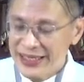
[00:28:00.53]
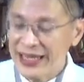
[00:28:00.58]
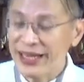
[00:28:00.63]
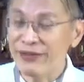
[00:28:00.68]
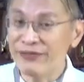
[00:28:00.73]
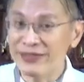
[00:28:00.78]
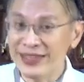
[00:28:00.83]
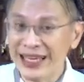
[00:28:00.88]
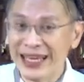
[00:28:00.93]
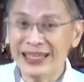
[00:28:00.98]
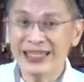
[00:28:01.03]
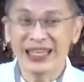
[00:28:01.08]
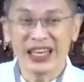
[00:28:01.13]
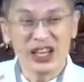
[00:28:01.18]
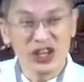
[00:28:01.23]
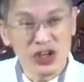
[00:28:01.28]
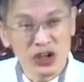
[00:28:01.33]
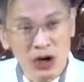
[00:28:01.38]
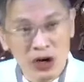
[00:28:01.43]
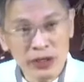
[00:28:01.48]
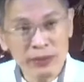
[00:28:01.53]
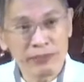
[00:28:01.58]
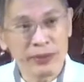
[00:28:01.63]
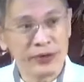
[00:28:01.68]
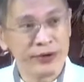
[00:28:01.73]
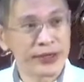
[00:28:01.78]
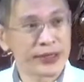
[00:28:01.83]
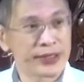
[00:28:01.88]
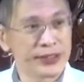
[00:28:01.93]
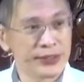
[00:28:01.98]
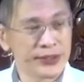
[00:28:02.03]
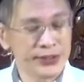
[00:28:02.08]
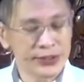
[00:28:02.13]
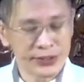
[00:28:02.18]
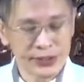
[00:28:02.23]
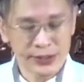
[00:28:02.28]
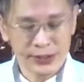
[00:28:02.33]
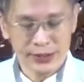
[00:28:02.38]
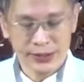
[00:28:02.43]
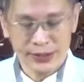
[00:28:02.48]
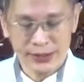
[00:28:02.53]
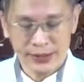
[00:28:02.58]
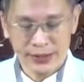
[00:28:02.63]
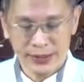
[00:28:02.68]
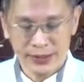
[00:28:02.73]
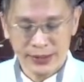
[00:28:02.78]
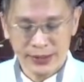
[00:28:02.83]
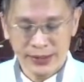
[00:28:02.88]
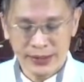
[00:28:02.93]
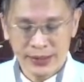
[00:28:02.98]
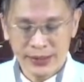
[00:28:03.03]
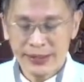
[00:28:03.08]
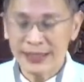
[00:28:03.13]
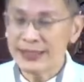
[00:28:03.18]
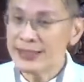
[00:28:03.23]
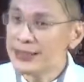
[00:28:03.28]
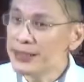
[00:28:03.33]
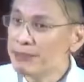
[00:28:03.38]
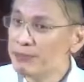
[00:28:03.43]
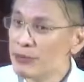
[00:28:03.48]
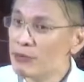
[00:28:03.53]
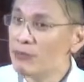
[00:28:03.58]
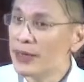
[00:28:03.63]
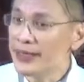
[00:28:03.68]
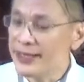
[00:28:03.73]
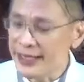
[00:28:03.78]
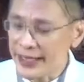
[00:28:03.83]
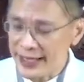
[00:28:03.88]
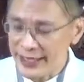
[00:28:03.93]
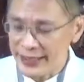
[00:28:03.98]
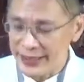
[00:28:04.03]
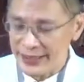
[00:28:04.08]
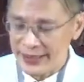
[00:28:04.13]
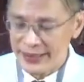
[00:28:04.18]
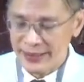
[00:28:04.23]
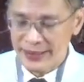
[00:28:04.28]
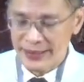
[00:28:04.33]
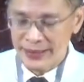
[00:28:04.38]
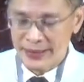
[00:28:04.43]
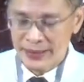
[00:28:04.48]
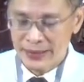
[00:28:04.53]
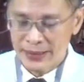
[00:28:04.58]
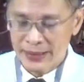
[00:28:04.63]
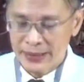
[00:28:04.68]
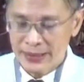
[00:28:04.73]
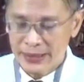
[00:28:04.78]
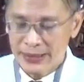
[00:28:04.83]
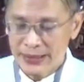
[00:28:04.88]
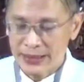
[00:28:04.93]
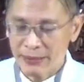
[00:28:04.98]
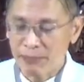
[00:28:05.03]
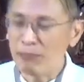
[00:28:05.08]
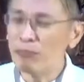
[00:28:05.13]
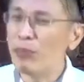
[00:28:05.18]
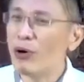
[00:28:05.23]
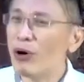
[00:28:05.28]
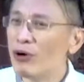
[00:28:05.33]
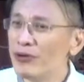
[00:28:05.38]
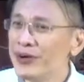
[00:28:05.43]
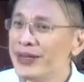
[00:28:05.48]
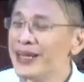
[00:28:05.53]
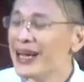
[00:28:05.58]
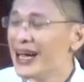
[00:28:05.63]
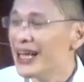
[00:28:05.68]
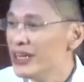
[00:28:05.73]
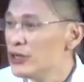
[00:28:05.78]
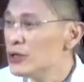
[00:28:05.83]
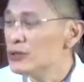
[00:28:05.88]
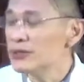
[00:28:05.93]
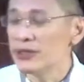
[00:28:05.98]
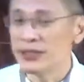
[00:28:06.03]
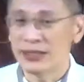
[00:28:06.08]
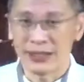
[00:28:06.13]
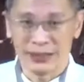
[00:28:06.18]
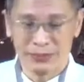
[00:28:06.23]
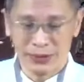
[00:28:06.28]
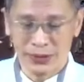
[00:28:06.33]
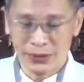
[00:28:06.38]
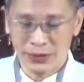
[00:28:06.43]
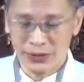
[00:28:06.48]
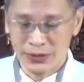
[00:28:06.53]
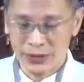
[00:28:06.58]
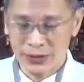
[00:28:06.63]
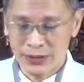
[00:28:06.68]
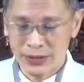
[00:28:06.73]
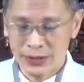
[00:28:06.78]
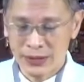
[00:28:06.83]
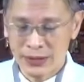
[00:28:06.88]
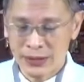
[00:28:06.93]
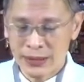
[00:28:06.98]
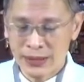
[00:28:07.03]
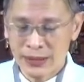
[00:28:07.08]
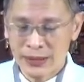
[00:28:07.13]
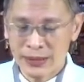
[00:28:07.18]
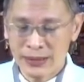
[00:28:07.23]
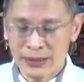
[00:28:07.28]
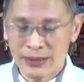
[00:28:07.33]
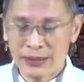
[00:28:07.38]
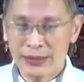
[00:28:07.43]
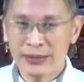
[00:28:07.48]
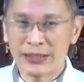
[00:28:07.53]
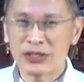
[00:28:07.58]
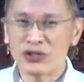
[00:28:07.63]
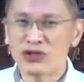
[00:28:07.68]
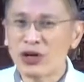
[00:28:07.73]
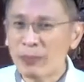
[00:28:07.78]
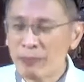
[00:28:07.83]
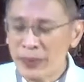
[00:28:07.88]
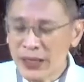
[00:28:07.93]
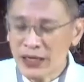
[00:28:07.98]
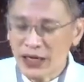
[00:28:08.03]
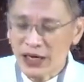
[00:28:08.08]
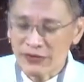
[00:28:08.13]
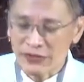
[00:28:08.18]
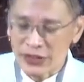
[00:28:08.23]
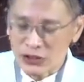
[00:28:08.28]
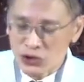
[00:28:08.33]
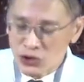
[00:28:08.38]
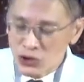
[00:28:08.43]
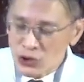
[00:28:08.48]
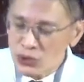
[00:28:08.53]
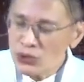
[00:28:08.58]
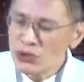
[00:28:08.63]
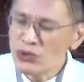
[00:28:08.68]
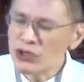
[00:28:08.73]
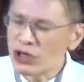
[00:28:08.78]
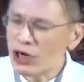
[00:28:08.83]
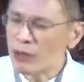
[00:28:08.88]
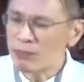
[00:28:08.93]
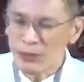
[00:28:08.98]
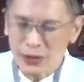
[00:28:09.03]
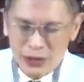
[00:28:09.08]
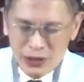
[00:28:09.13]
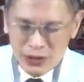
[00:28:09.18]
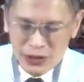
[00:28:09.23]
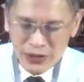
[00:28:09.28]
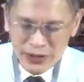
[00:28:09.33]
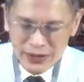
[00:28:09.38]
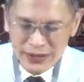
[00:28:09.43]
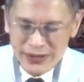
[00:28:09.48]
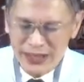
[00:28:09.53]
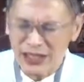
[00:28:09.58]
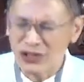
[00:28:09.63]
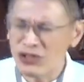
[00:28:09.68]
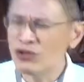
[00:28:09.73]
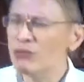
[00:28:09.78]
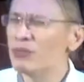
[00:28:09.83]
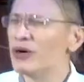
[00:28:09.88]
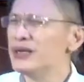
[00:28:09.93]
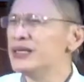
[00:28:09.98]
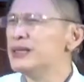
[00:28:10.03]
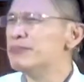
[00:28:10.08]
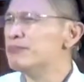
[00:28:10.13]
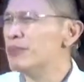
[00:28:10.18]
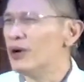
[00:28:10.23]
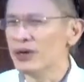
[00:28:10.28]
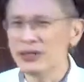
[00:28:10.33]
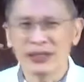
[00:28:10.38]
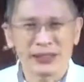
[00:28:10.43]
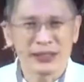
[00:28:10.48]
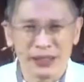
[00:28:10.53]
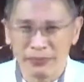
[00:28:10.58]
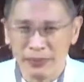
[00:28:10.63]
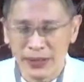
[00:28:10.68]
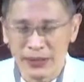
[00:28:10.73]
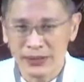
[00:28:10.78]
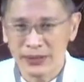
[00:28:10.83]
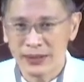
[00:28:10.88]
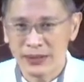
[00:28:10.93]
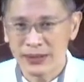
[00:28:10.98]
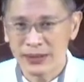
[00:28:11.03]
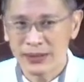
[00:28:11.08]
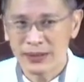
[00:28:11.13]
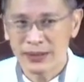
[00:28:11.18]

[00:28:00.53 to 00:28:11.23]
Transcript: they have done the non-miracles, the simple mundane, the boring unnoticeables, the dropping of the 2 copper coins that nobody bothers about.